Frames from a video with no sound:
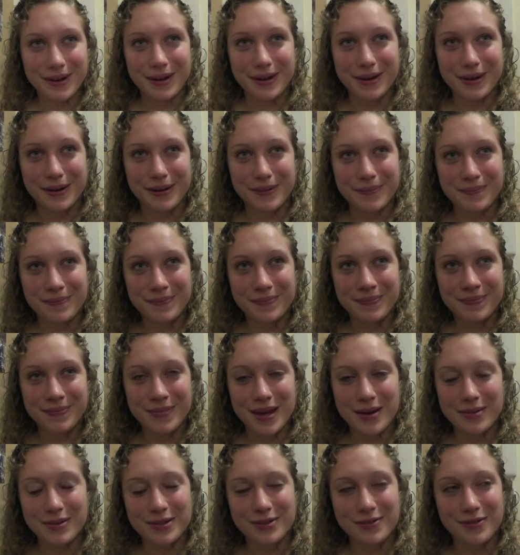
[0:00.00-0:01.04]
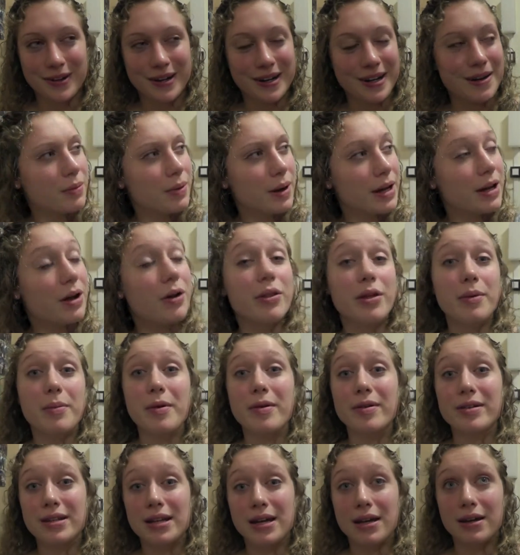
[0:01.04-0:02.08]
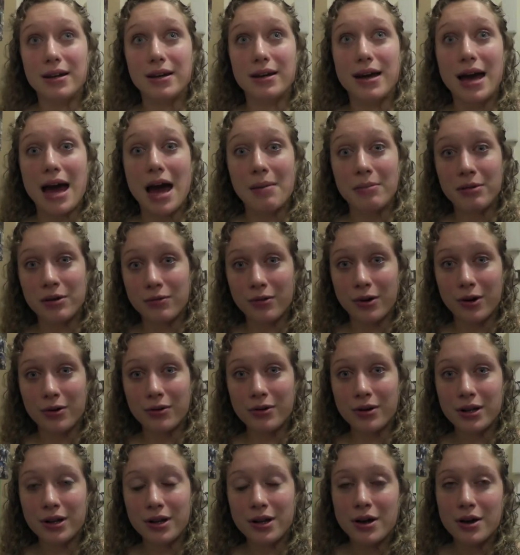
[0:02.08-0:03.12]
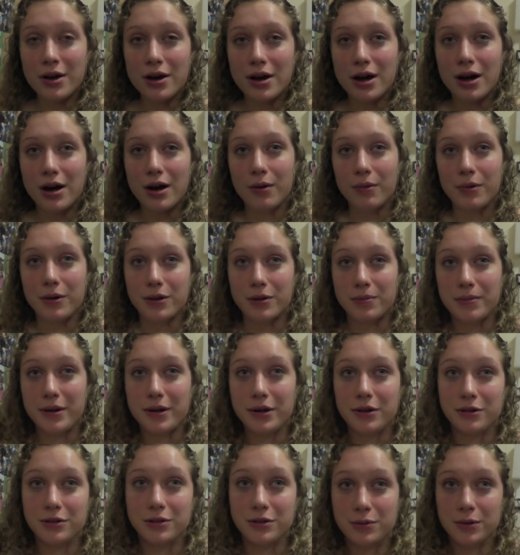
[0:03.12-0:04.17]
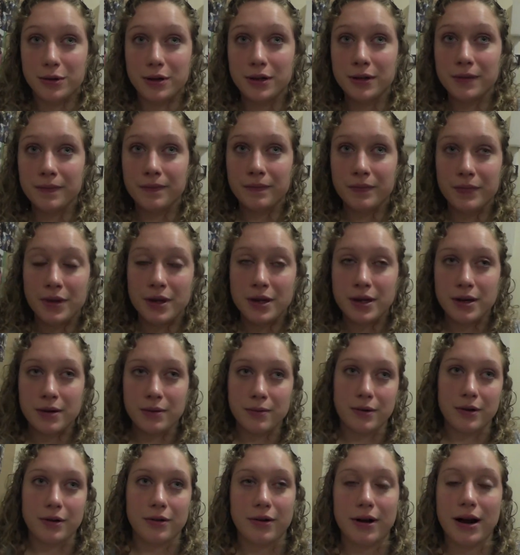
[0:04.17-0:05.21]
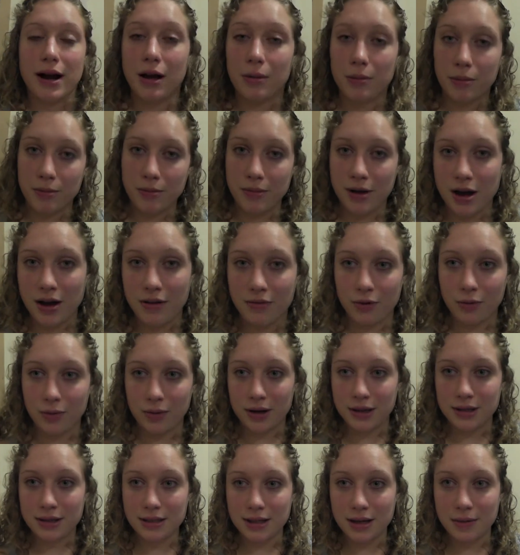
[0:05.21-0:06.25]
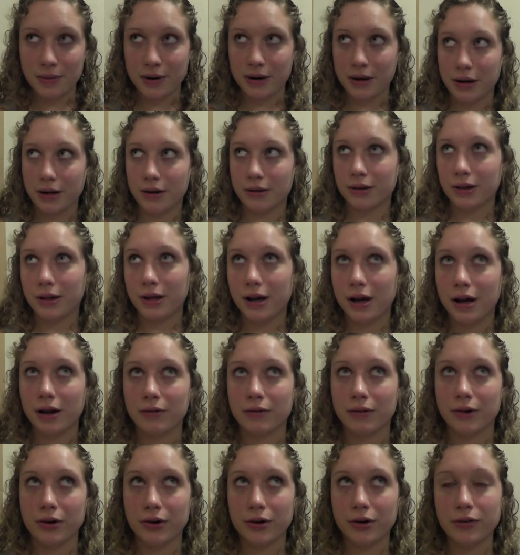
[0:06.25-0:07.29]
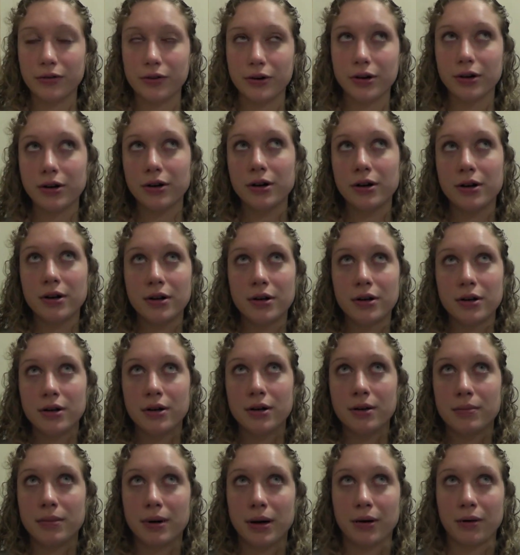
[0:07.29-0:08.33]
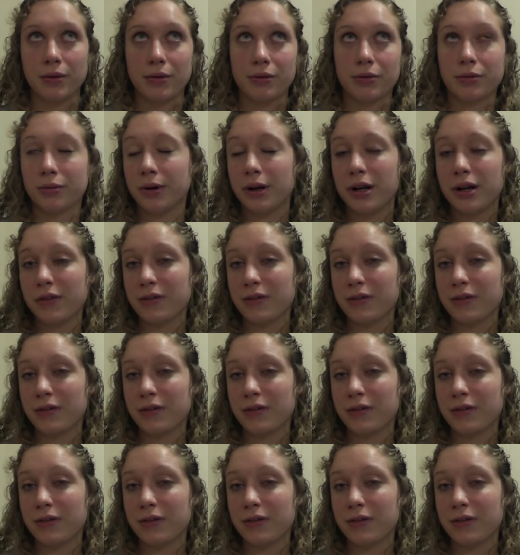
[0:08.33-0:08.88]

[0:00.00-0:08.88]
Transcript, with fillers: Um, that was funny. Went, oh, then we went to Abbey Road uh, where the Beatles were, where their album cover was, and we nearly got run over about three